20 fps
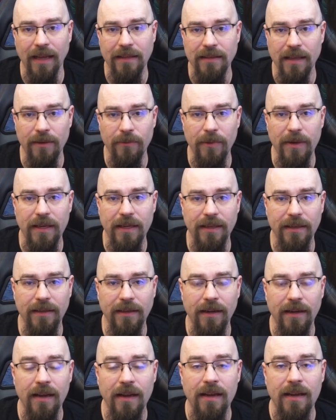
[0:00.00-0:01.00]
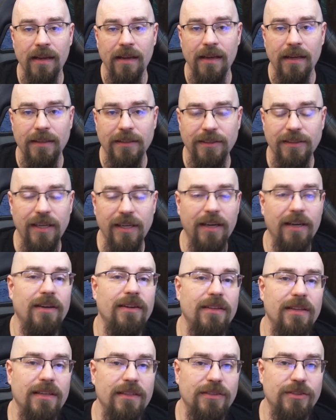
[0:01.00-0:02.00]
and that we can
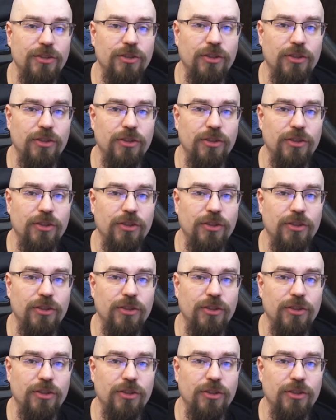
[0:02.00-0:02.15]
share this